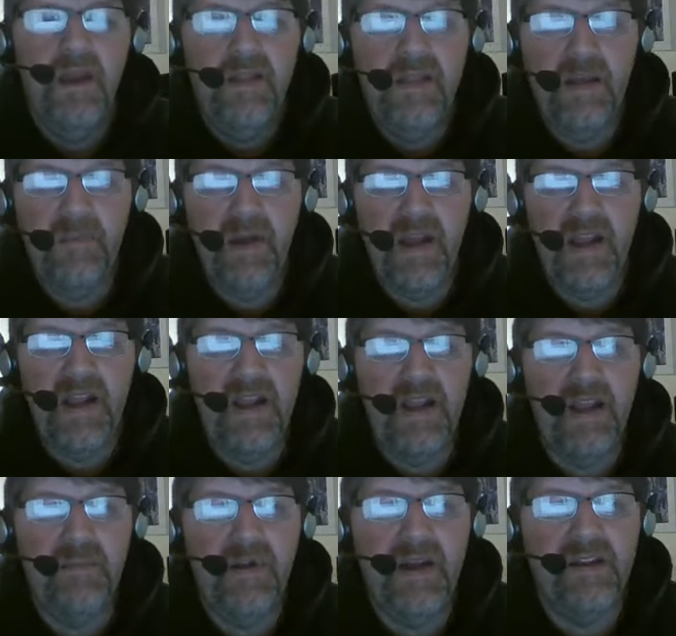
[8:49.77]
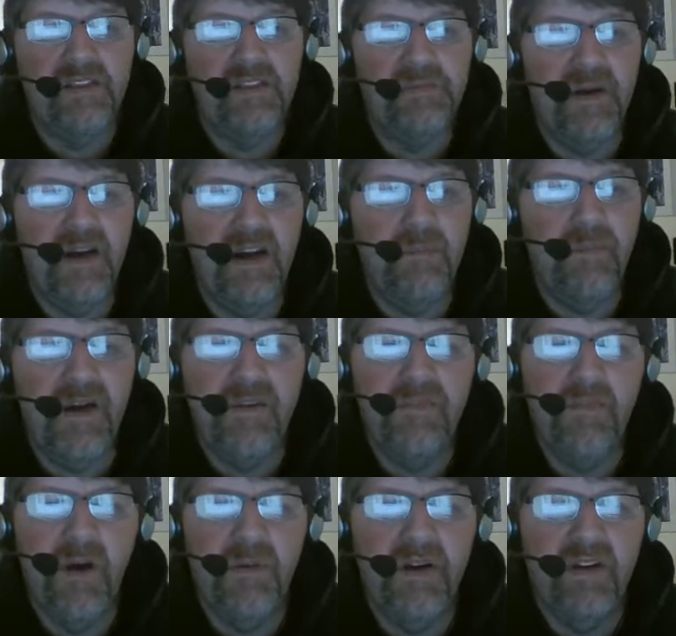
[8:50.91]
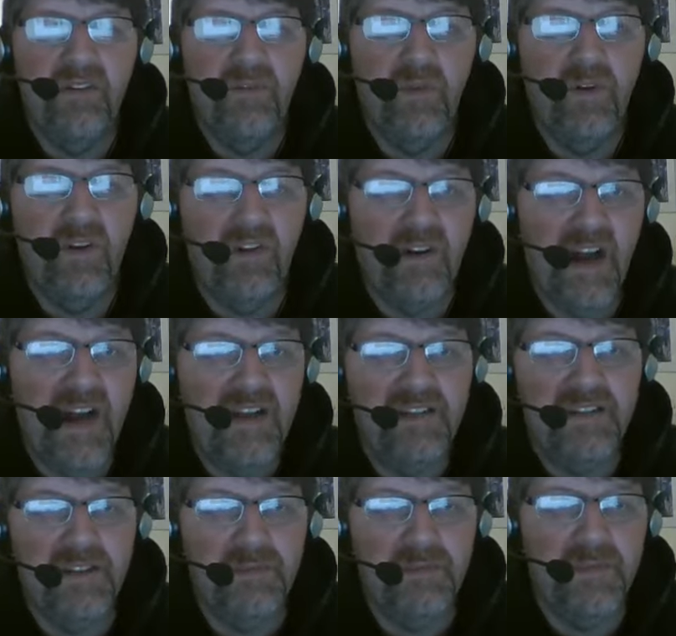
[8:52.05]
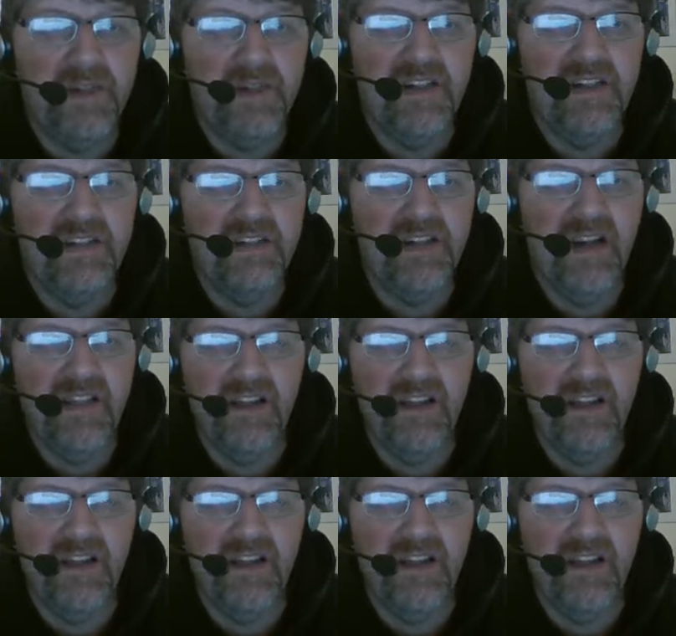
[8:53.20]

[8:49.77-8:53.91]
It may inspire a brief moment of wanting to write something because I